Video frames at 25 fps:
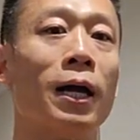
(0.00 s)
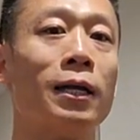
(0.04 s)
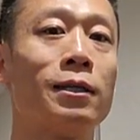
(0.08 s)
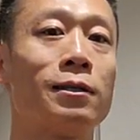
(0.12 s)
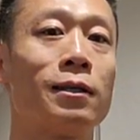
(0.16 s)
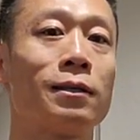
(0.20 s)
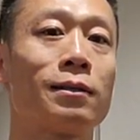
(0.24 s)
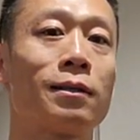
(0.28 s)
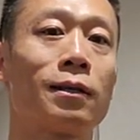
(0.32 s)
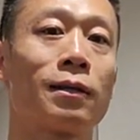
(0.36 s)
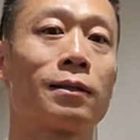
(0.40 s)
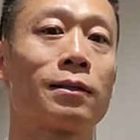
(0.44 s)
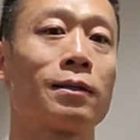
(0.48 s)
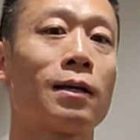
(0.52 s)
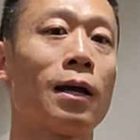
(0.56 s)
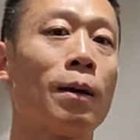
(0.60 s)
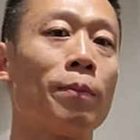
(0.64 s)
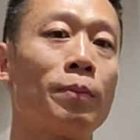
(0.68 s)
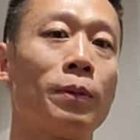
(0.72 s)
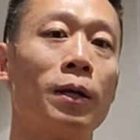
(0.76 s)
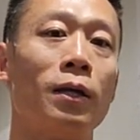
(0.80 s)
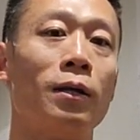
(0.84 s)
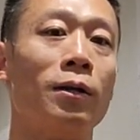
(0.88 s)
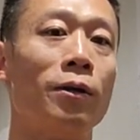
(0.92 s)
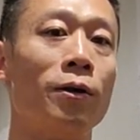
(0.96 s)
I just
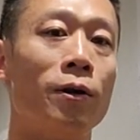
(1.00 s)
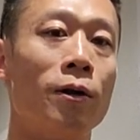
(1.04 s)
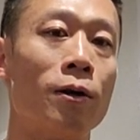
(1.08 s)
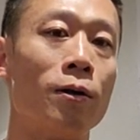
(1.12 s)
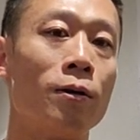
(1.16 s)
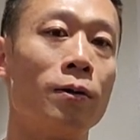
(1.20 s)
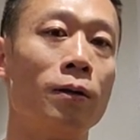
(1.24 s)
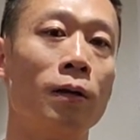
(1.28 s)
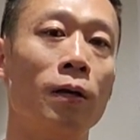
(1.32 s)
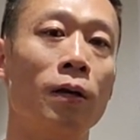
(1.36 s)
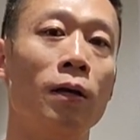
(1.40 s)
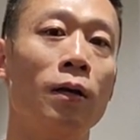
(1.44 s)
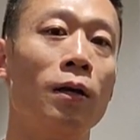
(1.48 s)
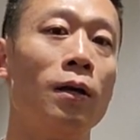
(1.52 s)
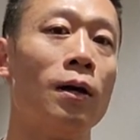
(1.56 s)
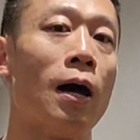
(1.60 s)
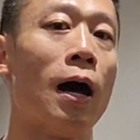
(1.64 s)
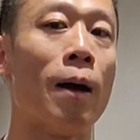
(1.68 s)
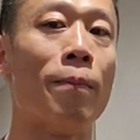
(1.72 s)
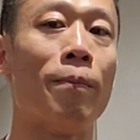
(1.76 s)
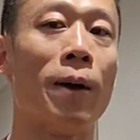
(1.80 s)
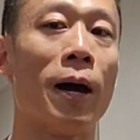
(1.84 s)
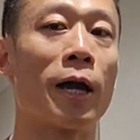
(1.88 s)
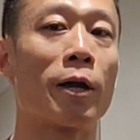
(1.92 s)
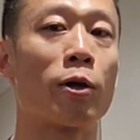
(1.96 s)
accepted, you know.
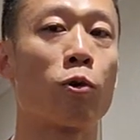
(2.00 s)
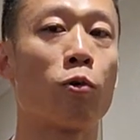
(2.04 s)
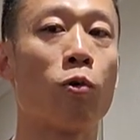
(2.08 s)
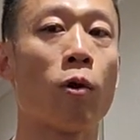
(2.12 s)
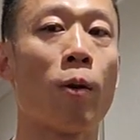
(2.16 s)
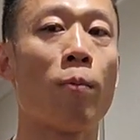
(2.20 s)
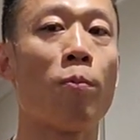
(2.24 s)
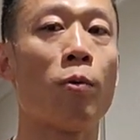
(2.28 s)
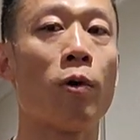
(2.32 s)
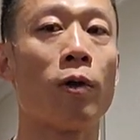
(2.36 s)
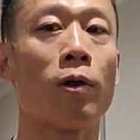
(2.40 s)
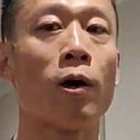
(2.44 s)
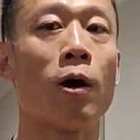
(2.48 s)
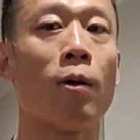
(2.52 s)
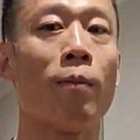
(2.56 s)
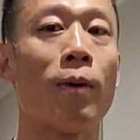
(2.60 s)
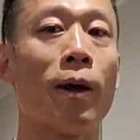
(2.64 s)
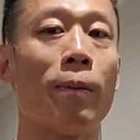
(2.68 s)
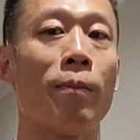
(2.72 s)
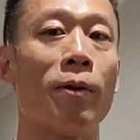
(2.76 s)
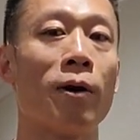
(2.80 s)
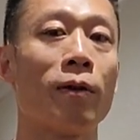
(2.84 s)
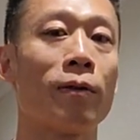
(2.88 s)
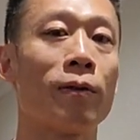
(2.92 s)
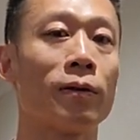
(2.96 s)
Um, I grew up without my
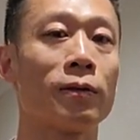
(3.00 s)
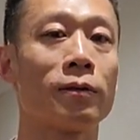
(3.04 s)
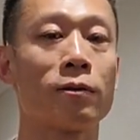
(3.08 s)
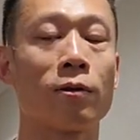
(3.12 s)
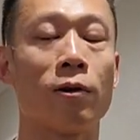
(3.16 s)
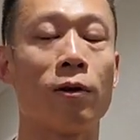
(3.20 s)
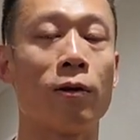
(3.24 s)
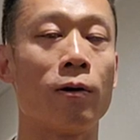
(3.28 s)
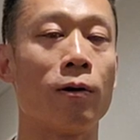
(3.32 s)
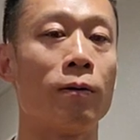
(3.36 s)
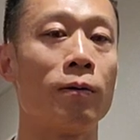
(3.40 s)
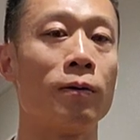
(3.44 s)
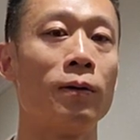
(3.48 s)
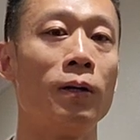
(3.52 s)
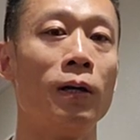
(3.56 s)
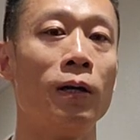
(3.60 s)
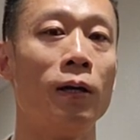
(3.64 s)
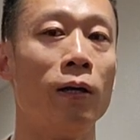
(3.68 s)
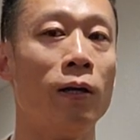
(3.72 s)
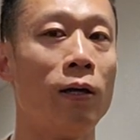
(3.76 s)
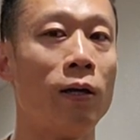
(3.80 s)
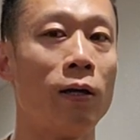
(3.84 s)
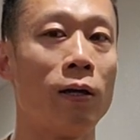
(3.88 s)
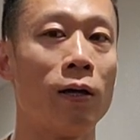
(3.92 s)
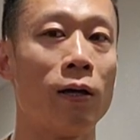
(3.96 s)
mother, so
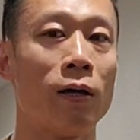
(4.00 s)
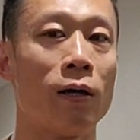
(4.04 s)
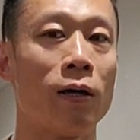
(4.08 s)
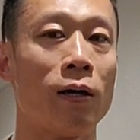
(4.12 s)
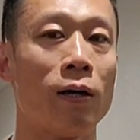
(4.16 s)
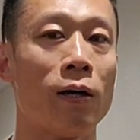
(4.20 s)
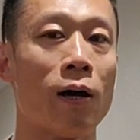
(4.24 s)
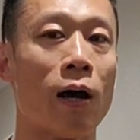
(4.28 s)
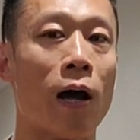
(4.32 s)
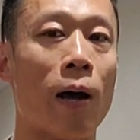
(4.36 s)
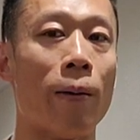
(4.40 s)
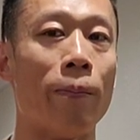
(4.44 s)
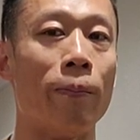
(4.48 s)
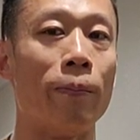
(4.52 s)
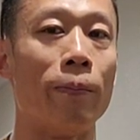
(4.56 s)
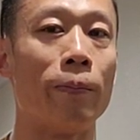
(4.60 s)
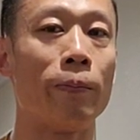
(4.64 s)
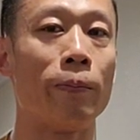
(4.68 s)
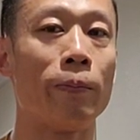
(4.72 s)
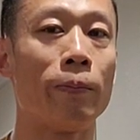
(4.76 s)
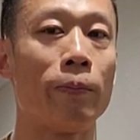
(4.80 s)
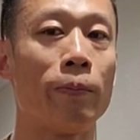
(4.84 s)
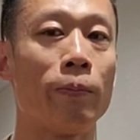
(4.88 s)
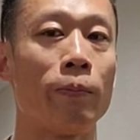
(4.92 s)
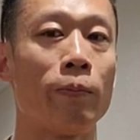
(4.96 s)
um,
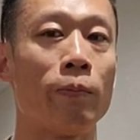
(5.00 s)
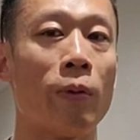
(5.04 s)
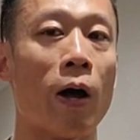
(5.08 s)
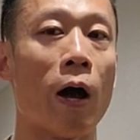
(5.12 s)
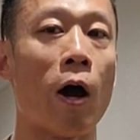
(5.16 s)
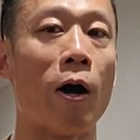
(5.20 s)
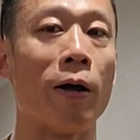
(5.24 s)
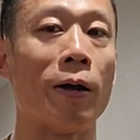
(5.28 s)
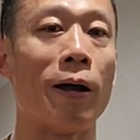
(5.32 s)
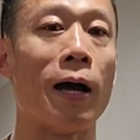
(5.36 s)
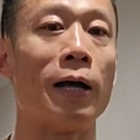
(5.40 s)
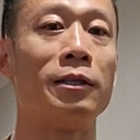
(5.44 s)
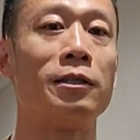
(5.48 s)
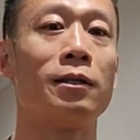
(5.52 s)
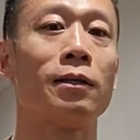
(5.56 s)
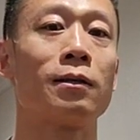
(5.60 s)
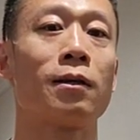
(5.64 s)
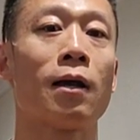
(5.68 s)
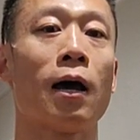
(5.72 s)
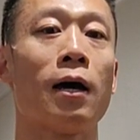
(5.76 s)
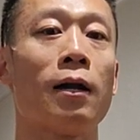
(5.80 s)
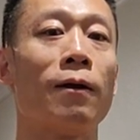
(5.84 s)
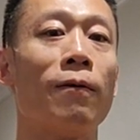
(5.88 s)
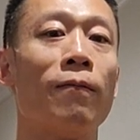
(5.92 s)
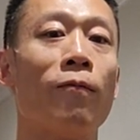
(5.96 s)
I, I just
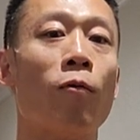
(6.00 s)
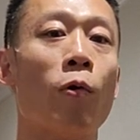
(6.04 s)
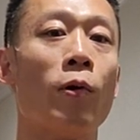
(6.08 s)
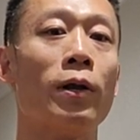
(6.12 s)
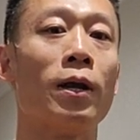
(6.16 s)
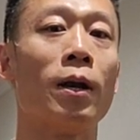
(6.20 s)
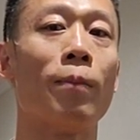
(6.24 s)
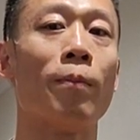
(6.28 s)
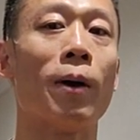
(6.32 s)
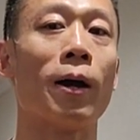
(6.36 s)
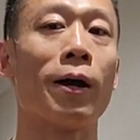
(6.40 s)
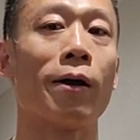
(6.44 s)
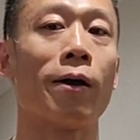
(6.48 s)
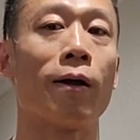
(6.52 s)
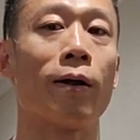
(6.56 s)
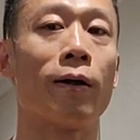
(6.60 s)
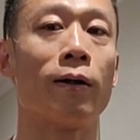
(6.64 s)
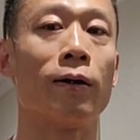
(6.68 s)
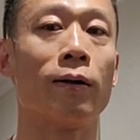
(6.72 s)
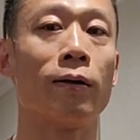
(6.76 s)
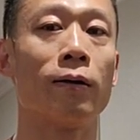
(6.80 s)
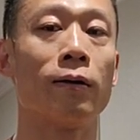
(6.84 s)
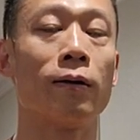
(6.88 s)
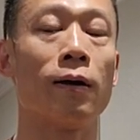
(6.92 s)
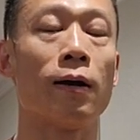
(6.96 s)
had a void in my
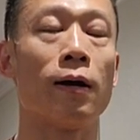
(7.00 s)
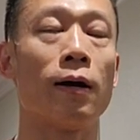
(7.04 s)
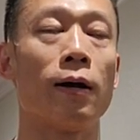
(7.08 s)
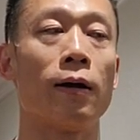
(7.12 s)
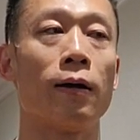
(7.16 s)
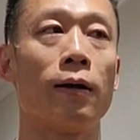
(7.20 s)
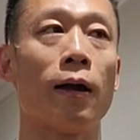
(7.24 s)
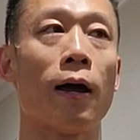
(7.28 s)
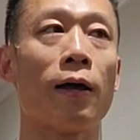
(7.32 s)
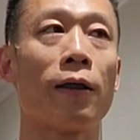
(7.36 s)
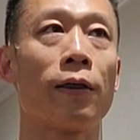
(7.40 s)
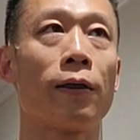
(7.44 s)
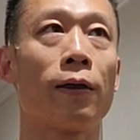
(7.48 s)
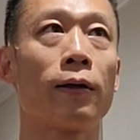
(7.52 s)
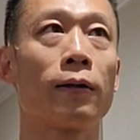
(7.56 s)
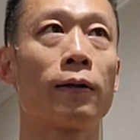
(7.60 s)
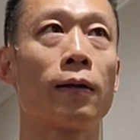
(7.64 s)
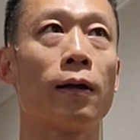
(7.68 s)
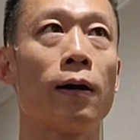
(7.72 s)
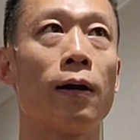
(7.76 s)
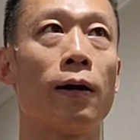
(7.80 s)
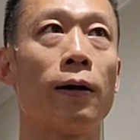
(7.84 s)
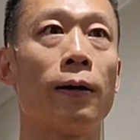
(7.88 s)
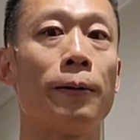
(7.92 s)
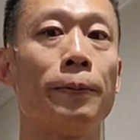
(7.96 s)
heart. And I think
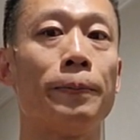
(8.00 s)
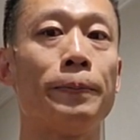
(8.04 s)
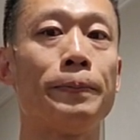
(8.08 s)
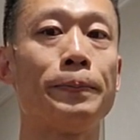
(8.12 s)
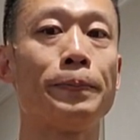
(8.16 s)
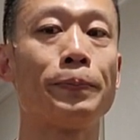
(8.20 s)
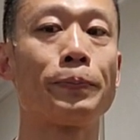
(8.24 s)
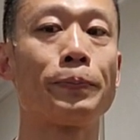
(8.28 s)
that